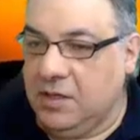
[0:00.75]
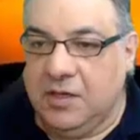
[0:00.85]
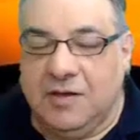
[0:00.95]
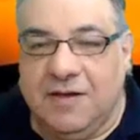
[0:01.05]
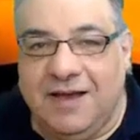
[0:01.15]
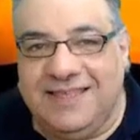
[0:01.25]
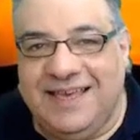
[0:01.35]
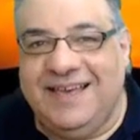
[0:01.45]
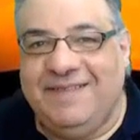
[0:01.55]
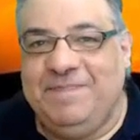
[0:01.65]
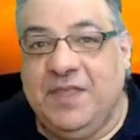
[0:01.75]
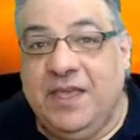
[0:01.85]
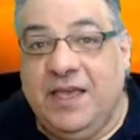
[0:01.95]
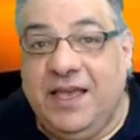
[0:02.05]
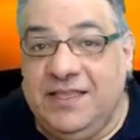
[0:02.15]
Hi there.
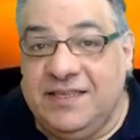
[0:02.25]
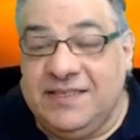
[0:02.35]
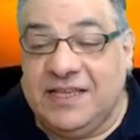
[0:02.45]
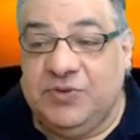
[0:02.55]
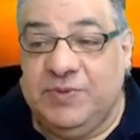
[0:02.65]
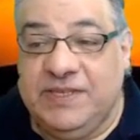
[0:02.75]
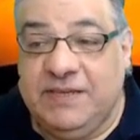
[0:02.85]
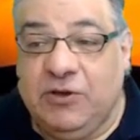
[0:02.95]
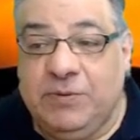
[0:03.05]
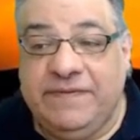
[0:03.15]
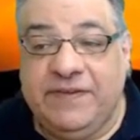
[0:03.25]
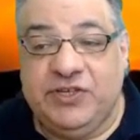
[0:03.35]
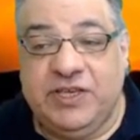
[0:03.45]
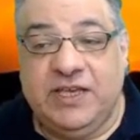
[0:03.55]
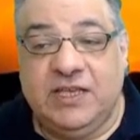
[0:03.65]
In this lecture we see Bobby Fischer
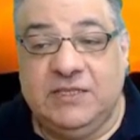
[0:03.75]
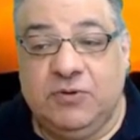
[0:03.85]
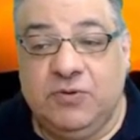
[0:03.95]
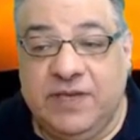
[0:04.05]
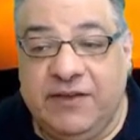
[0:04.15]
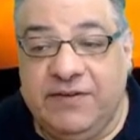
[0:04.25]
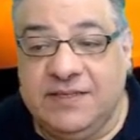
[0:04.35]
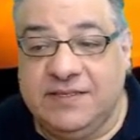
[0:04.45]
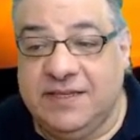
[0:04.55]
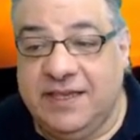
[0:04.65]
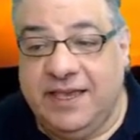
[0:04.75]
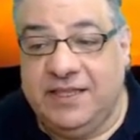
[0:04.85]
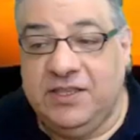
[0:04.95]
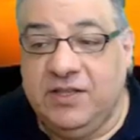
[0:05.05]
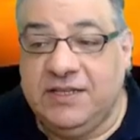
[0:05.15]
against Paul Keres in the
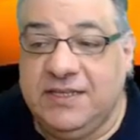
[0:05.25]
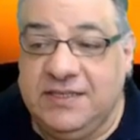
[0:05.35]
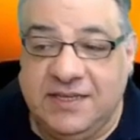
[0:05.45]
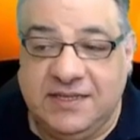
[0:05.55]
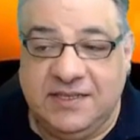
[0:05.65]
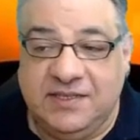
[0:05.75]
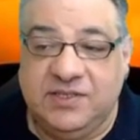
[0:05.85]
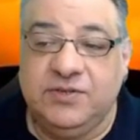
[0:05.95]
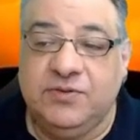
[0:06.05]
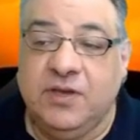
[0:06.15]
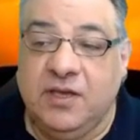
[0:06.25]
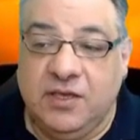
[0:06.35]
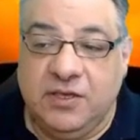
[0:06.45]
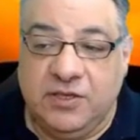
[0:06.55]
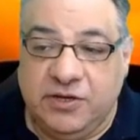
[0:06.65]
nineteen sixty-two
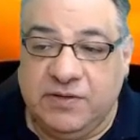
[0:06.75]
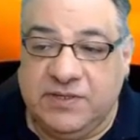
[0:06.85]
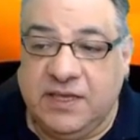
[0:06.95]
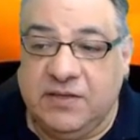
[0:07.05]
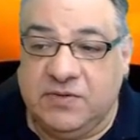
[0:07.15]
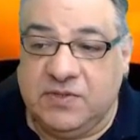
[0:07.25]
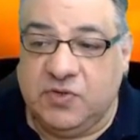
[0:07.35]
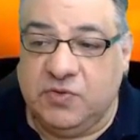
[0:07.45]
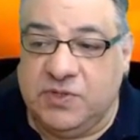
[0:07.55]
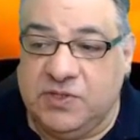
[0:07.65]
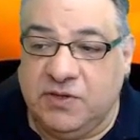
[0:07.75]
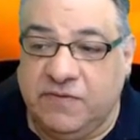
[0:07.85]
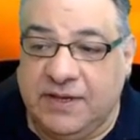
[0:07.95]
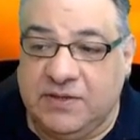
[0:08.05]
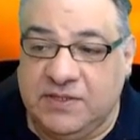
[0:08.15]
Curacao tournament
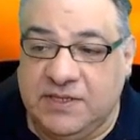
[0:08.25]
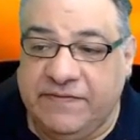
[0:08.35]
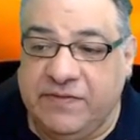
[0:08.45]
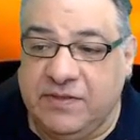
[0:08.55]
round seven.